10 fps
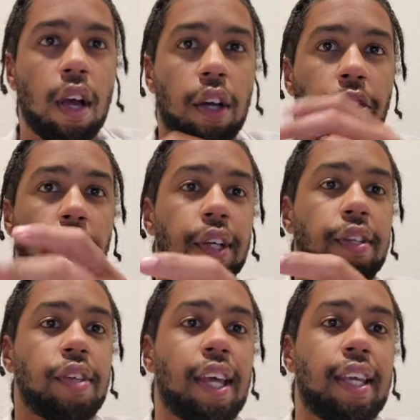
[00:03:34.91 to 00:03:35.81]
There
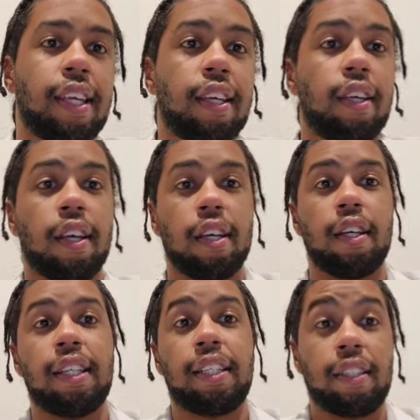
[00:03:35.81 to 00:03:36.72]
is a
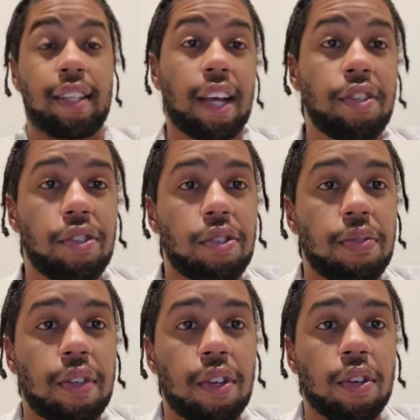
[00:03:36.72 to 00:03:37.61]
nice
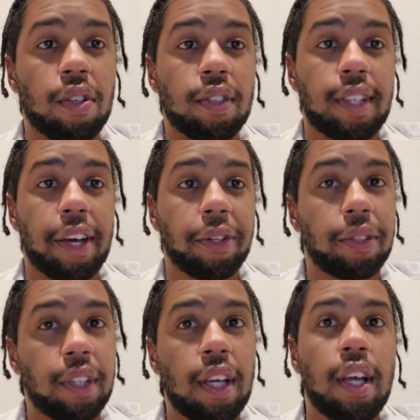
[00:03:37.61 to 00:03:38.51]
YouTube video
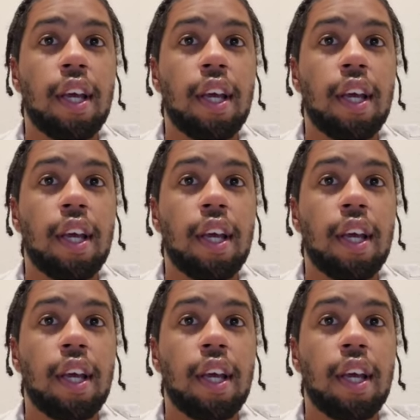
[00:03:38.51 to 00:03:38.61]
titled